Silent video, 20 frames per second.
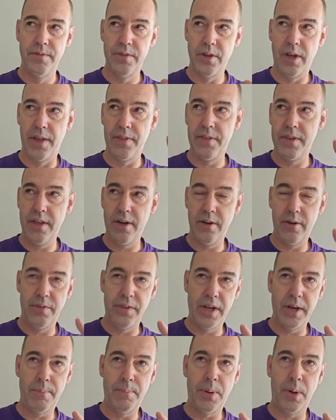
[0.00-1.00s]

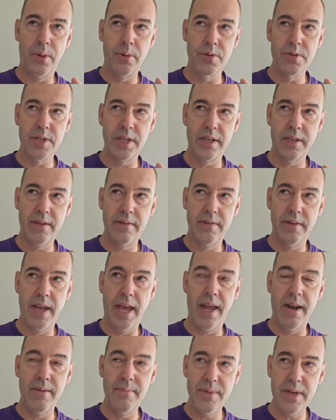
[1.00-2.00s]
opposing
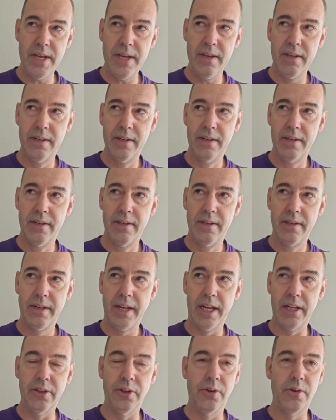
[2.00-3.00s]
enemy.
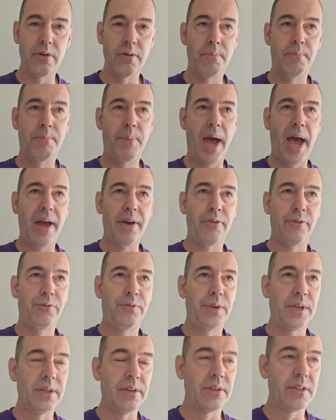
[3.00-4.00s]
He learned
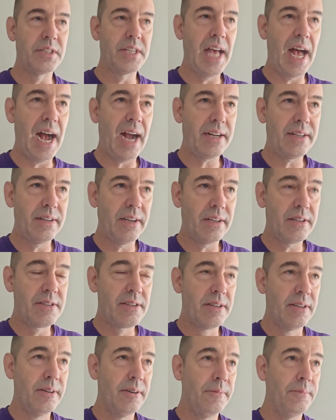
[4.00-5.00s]
battlefield
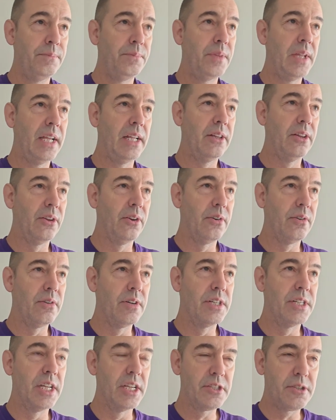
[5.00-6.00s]
tactics. He
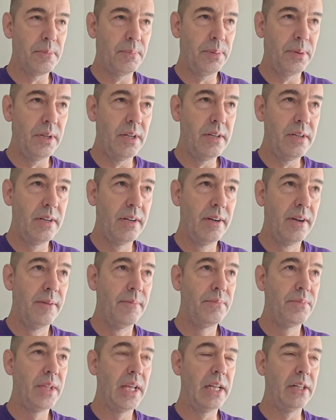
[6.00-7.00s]
learned discipline.
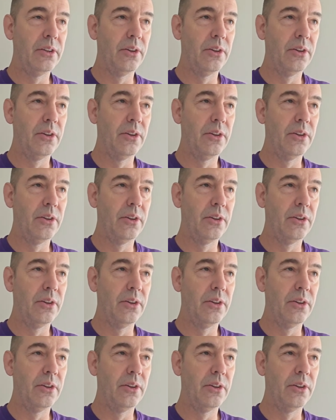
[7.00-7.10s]
He